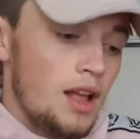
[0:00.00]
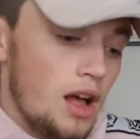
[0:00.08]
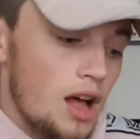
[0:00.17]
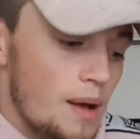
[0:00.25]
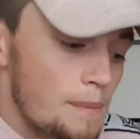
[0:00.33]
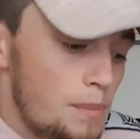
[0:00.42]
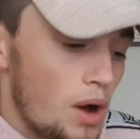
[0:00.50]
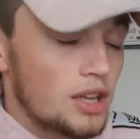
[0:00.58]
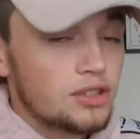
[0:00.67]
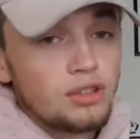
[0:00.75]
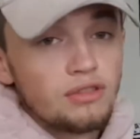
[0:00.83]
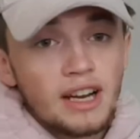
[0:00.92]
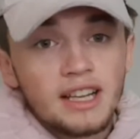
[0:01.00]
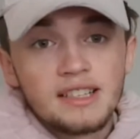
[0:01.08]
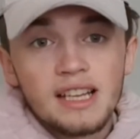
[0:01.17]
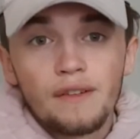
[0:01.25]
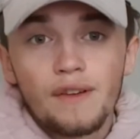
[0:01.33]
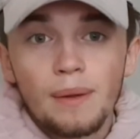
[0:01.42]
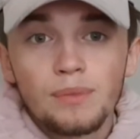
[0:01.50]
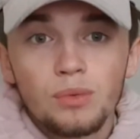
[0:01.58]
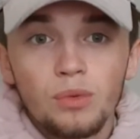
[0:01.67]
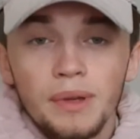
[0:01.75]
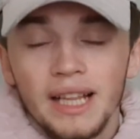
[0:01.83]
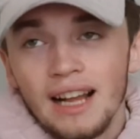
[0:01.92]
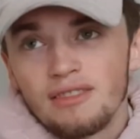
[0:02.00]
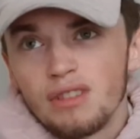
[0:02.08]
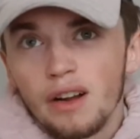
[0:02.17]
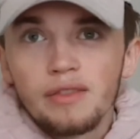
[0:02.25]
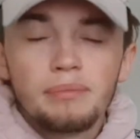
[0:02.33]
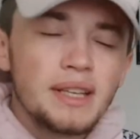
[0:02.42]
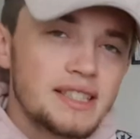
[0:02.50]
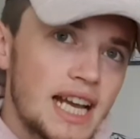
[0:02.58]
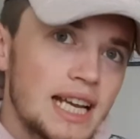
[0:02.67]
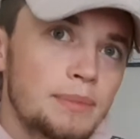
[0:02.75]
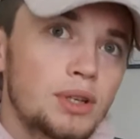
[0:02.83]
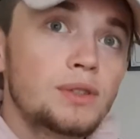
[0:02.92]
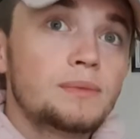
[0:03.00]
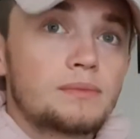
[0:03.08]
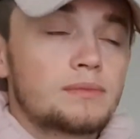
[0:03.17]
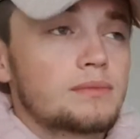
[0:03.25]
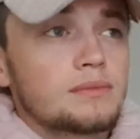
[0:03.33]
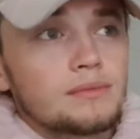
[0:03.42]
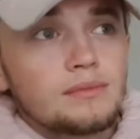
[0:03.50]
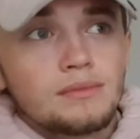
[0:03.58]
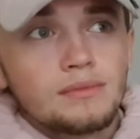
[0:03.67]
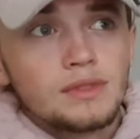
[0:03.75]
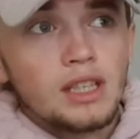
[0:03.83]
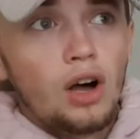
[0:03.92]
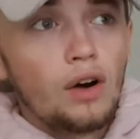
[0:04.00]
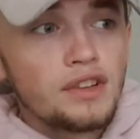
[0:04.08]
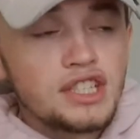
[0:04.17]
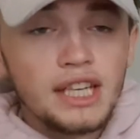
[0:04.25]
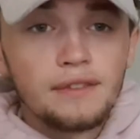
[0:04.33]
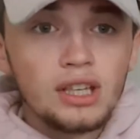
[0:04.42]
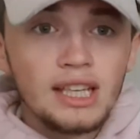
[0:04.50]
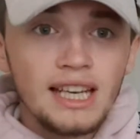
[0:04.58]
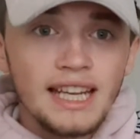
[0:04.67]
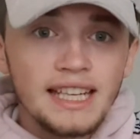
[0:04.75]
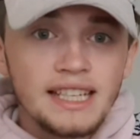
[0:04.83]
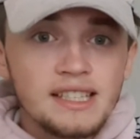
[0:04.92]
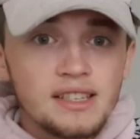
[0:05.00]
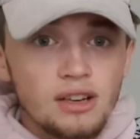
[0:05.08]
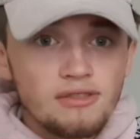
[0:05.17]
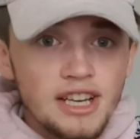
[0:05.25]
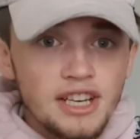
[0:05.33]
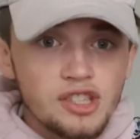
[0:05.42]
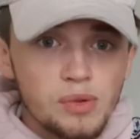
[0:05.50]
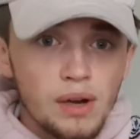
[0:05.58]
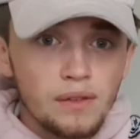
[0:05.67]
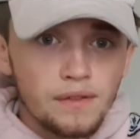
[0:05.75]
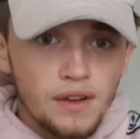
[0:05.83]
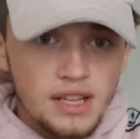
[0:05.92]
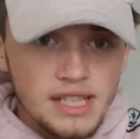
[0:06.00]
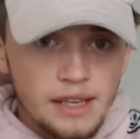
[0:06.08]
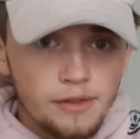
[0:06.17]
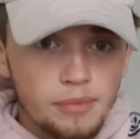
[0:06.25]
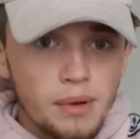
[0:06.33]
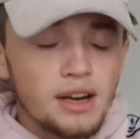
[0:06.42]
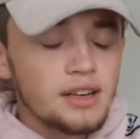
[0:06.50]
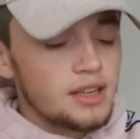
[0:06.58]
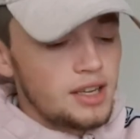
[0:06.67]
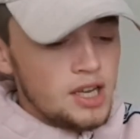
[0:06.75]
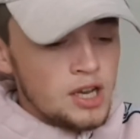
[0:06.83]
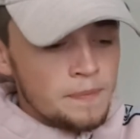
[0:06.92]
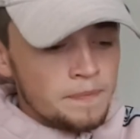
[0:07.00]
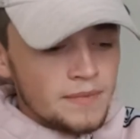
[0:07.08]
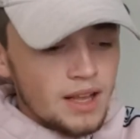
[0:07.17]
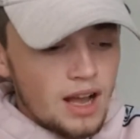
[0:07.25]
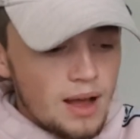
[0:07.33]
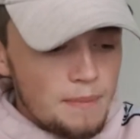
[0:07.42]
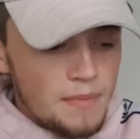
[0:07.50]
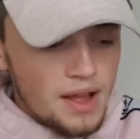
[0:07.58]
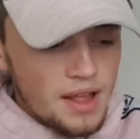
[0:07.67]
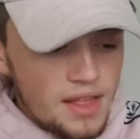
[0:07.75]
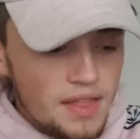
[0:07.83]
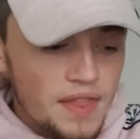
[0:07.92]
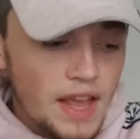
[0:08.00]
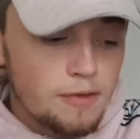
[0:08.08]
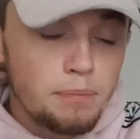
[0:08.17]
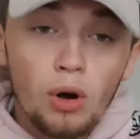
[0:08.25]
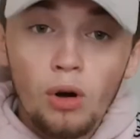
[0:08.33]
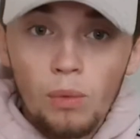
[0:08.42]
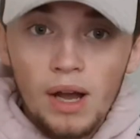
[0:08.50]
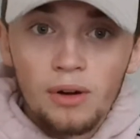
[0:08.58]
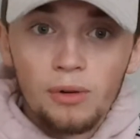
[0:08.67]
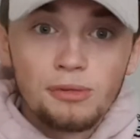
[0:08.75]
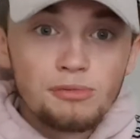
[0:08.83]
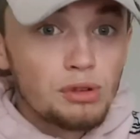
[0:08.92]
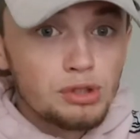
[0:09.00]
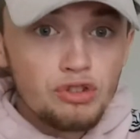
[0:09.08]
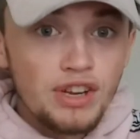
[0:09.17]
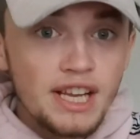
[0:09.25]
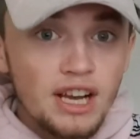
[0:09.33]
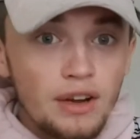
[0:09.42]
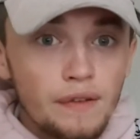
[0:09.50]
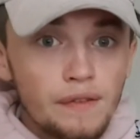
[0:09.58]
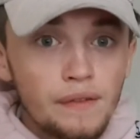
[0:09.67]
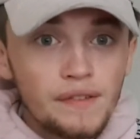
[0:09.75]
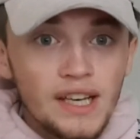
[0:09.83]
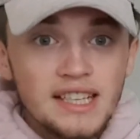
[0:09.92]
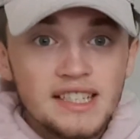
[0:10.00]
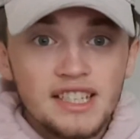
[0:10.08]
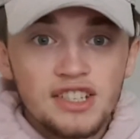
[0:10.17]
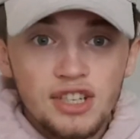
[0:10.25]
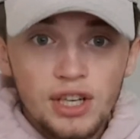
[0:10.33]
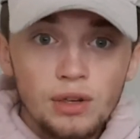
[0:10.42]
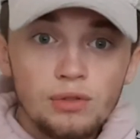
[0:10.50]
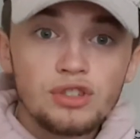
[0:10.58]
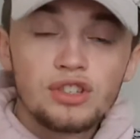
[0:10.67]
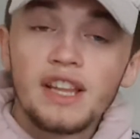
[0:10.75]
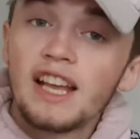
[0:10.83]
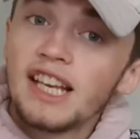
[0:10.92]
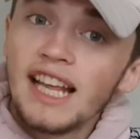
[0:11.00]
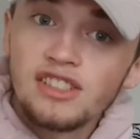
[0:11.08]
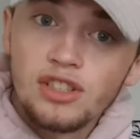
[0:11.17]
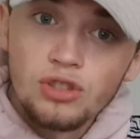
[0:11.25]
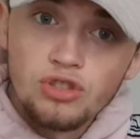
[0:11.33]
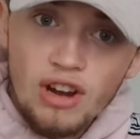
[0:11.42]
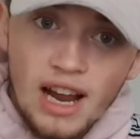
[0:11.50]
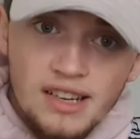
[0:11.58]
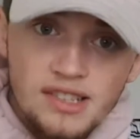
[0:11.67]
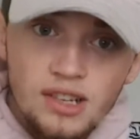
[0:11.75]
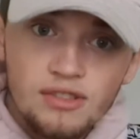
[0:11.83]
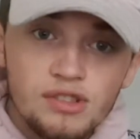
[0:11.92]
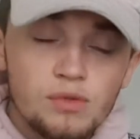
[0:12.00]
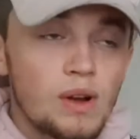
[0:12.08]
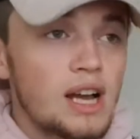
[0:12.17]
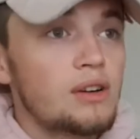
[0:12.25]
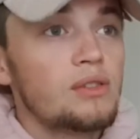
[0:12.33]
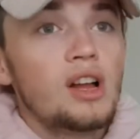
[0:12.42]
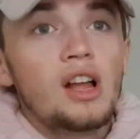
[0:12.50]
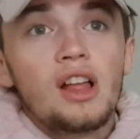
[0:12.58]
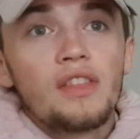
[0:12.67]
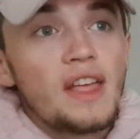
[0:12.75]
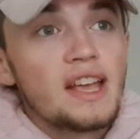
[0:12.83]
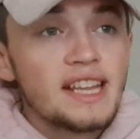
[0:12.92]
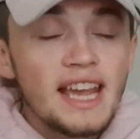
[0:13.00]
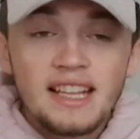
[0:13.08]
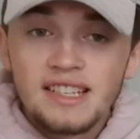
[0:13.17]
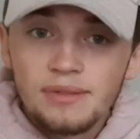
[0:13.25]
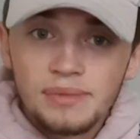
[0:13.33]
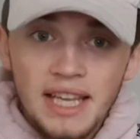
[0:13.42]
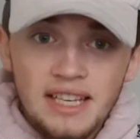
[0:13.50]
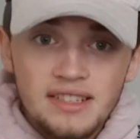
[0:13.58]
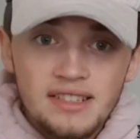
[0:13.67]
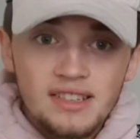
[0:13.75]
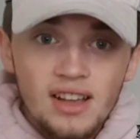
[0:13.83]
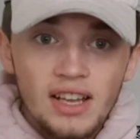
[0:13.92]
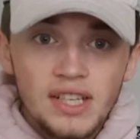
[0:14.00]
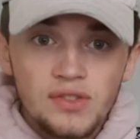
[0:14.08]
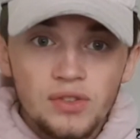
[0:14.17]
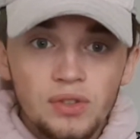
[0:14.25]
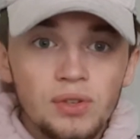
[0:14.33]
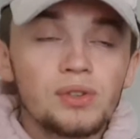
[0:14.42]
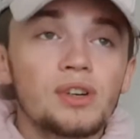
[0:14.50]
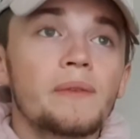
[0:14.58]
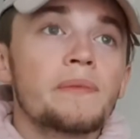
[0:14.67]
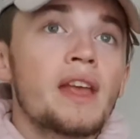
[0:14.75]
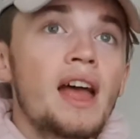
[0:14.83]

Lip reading: But I do reckon Southampton will be that rough mid-table. Obviously, you've got Leeds around the 12th, 13th mark. They've bought well. Rodrigo from Valencia is huge. They're linked to Draxler as well. They're getting some decent signings through the door.